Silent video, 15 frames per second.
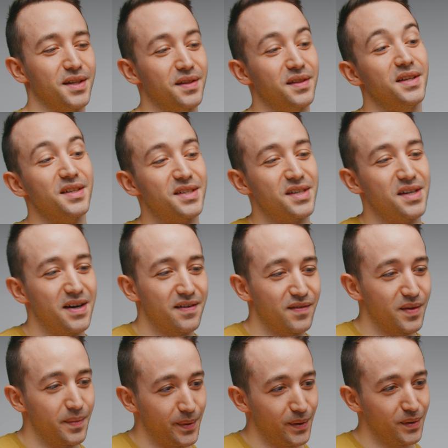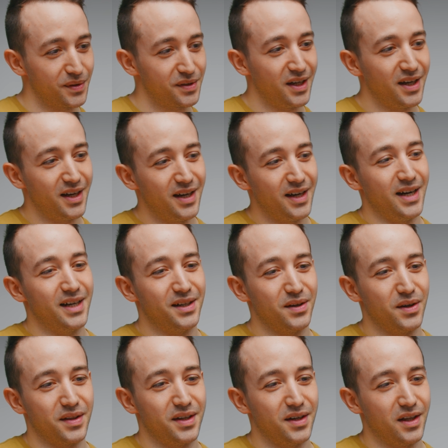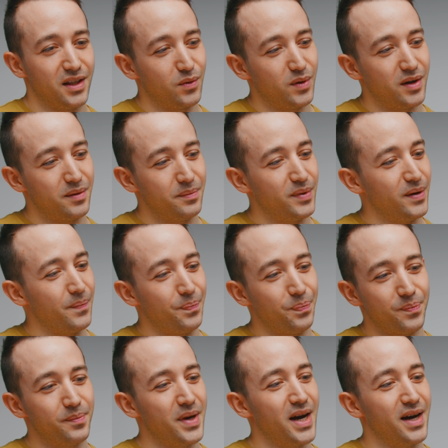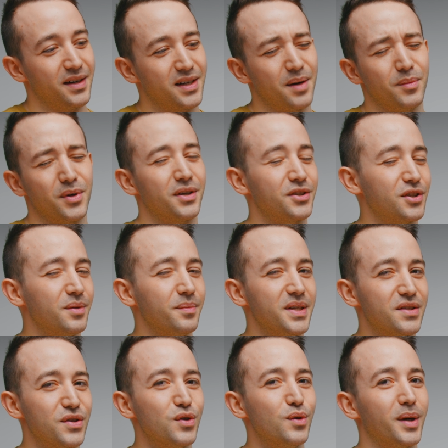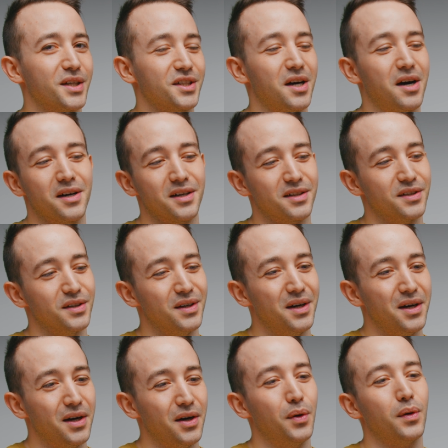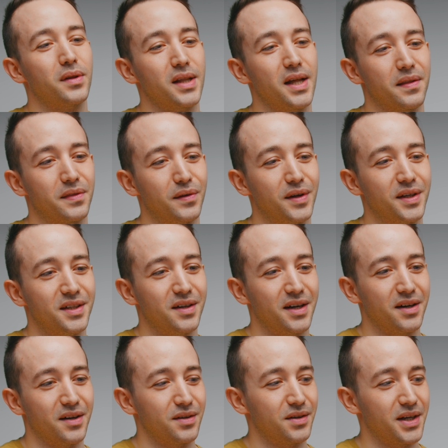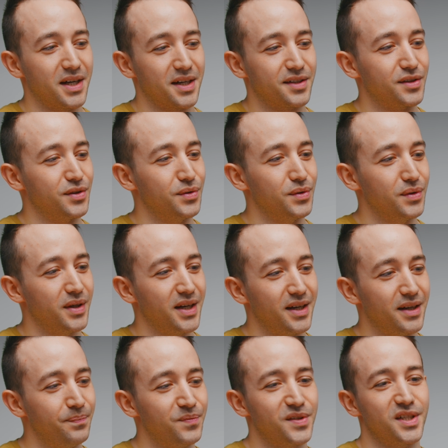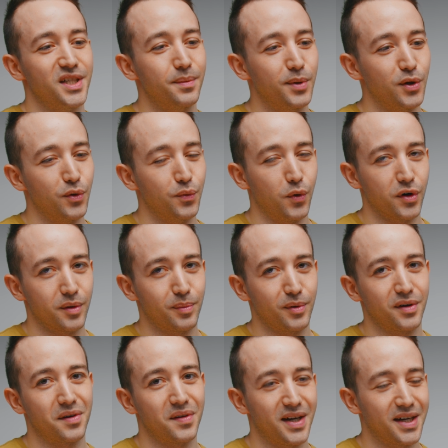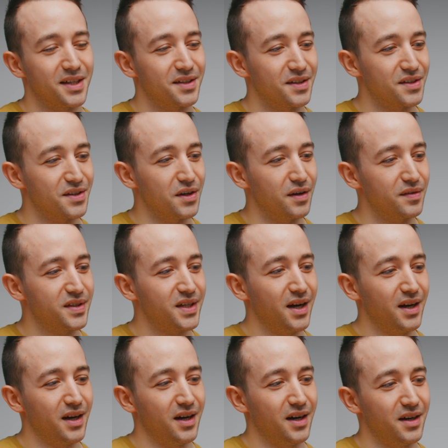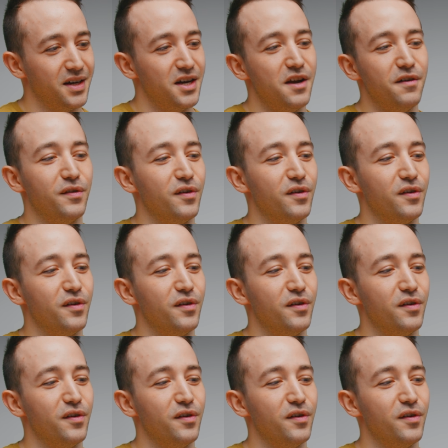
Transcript: this side of the build and not the other one, but man, come on, it shouldn't be too much harder to hook that 3900X to a CPU water block like it deserves if